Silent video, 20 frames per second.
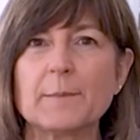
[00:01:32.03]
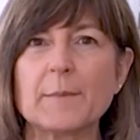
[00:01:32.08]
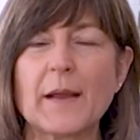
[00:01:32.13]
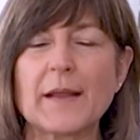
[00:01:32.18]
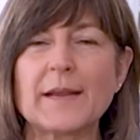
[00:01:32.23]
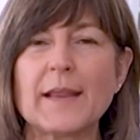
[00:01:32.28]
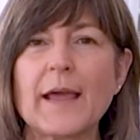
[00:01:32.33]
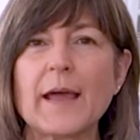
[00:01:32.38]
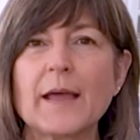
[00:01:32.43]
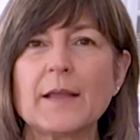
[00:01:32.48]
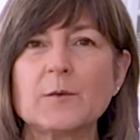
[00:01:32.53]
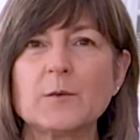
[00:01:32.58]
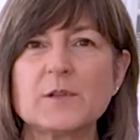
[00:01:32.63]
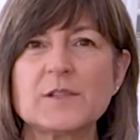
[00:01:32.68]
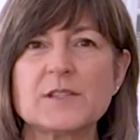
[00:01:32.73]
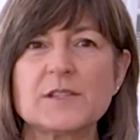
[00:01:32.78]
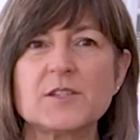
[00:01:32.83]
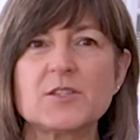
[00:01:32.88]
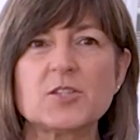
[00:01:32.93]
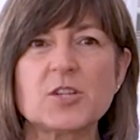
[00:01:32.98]
My dad
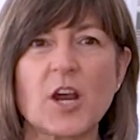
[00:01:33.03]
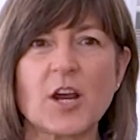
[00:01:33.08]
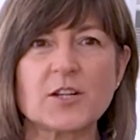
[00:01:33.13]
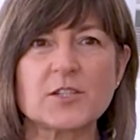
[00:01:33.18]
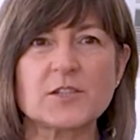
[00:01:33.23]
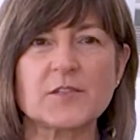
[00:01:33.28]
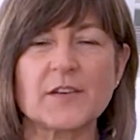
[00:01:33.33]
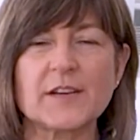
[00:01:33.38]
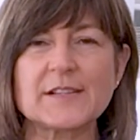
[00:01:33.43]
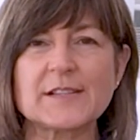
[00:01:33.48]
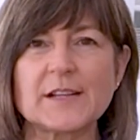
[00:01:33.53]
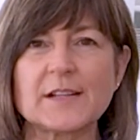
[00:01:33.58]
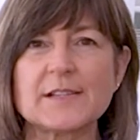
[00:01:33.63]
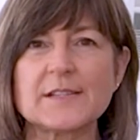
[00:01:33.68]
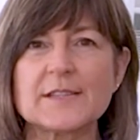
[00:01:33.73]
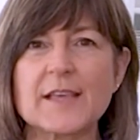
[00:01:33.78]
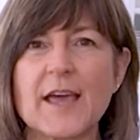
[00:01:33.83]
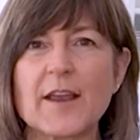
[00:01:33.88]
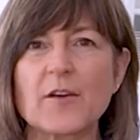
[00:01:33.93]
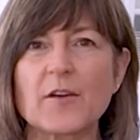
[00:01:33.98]
was in charge of us on
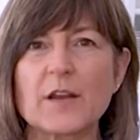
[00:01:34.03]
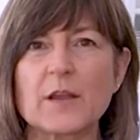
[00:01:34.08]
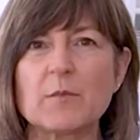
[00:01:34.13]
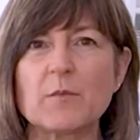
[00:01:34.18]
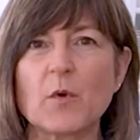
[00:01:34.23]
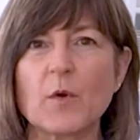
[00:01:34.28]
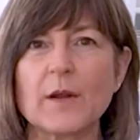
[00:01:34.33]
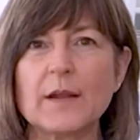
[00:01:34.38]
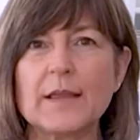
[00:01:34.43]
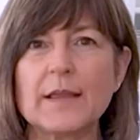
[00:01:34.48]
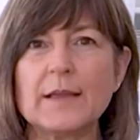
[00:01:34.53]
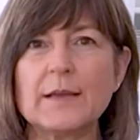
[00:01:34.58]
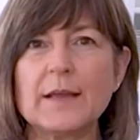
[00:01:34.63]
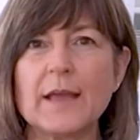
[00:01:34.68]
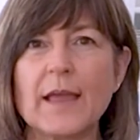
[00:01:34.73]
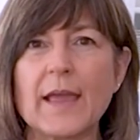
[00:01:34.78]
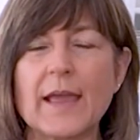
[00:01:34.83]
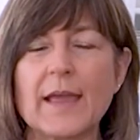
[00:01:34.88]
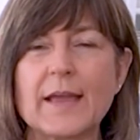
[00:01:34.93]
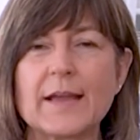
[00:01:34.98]
Saturday morning,
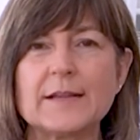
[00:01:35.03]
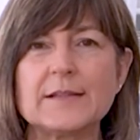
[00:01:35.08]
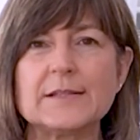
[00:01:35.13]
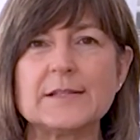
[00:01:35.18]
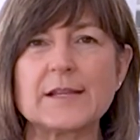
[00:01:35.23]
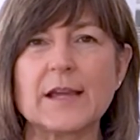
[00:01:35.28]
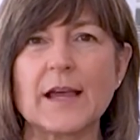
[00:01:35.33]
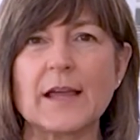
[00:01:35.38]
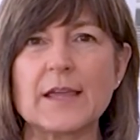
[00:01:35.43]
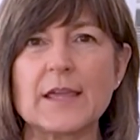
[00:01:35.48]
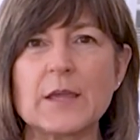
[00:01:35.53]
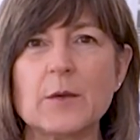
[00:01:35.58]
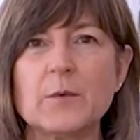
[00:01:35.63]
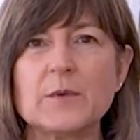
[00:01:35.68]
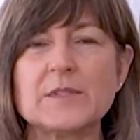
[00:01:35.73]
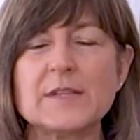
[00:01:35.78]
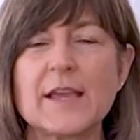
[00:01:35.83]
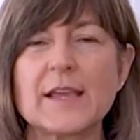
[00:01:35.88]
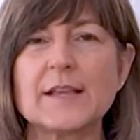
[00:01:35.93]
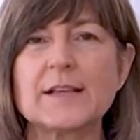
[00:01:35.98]
and he
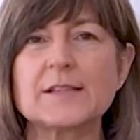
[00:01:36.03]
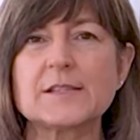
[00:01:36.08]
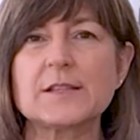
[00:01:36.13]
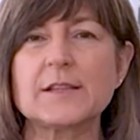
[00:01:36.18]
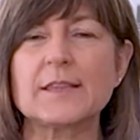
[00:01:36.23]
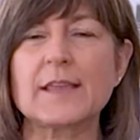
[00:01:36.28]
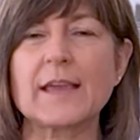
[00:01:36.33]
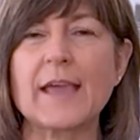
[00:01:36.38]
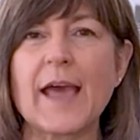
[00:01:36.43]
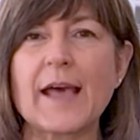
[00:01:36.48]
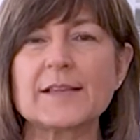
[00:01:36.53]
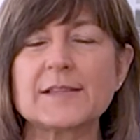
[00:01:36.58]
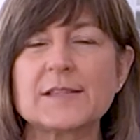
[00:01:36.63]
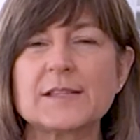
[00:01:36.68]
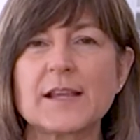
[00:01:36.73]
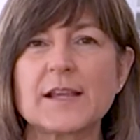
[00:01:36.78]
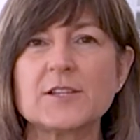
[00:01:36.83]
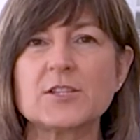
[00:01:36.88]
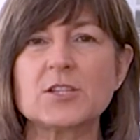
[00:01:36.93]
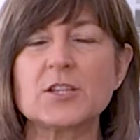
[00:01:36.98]
would take us to the gas
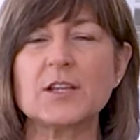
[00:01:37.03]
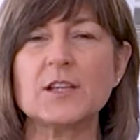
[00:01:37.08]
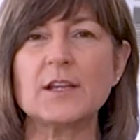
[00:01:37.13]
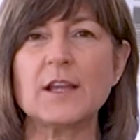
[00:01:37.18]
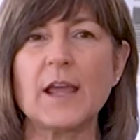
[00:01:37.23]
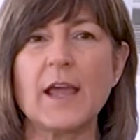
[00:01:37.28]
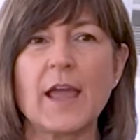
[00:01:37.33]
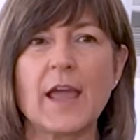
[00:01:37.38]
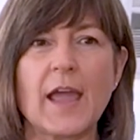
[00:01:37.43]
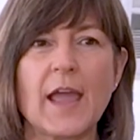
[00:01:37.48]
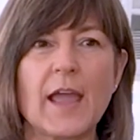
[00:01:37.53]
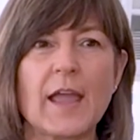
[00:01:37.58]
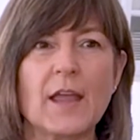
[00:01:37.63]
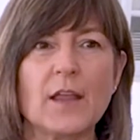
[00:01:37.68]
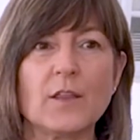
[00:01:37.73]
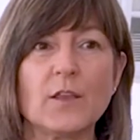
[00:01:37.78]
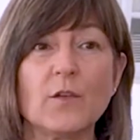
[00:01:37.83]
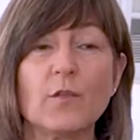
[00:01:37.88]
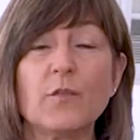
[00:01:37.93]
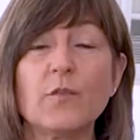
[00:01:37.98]
station,
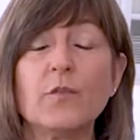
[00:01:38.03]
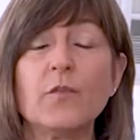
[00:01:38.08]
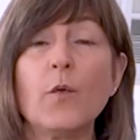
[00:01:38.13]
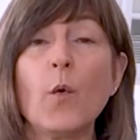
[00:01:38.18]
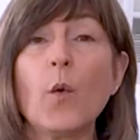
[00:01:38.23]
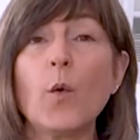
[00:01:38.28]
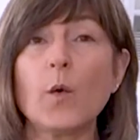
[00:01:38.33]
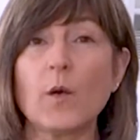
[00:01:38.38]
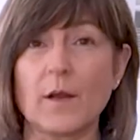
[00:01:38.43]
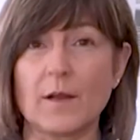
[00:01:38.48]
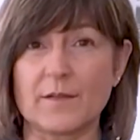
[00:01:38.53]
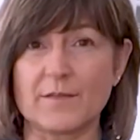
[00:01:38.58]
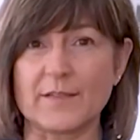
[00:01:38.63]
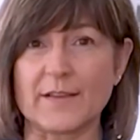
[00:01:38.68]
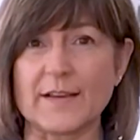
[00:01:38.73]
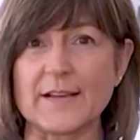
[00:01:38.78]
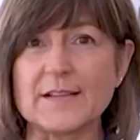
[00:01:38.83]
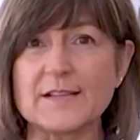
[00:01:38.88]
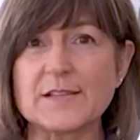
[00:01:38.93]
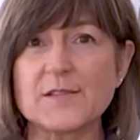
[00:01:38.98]
and the
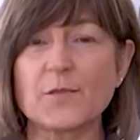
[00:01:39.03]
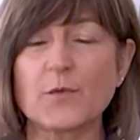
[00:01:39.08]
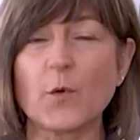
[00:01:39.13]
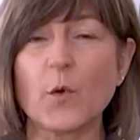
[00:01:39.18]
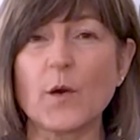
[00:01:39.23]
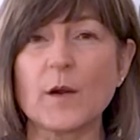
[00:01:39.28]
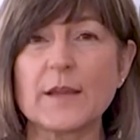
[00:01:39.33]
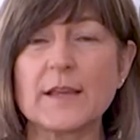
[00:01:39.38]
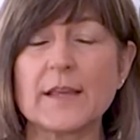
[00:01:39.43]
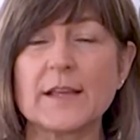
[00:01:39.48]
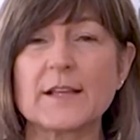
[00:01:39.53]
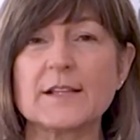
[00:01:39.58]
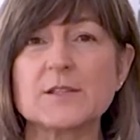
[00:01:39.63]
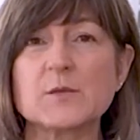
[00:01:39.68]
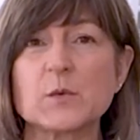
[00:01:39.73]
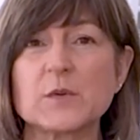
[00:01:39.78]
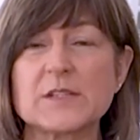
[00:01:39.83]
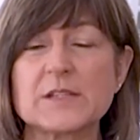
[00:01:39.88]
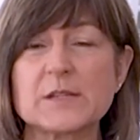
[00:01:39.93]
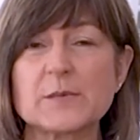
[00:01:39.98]
4
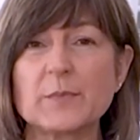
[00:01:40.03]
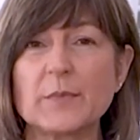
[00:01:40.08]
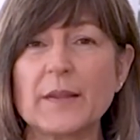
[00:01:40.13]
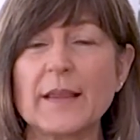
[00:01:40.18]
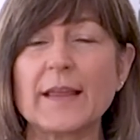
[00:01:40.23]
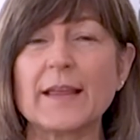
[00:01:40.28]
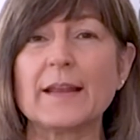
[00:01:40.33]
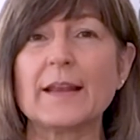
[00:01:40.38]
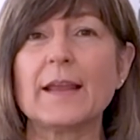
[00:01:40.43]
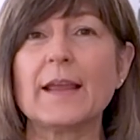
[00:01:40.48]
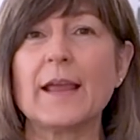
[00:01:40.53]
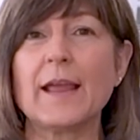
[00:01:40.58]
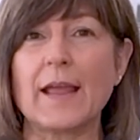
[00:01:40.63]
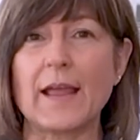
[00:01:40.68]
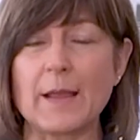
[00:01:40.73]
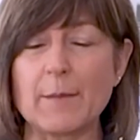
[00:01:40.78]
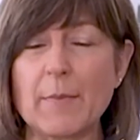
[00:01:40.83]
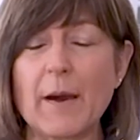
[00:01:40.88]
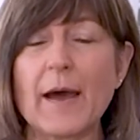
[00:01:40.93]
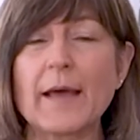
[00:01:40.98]
kids, would split
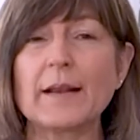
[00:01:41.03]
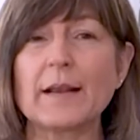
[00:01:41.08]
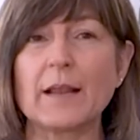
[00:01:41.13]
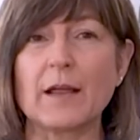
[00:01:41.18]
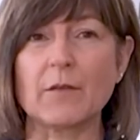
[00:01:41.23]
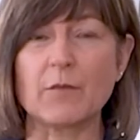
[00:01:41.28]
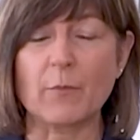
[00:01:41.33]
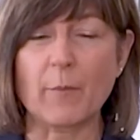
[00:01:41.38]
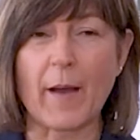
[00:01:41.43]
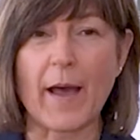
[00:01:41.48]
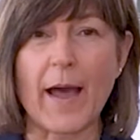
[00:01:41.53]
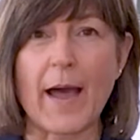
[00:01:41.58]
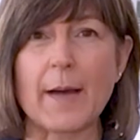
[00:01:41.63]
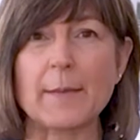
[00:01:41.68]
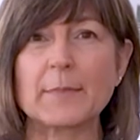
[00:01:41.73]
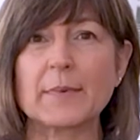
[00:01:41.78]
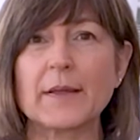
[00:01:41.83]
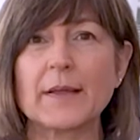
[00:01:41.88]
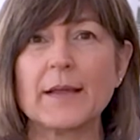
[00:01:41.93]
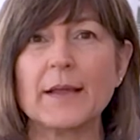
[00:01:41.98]
a bottle of pop.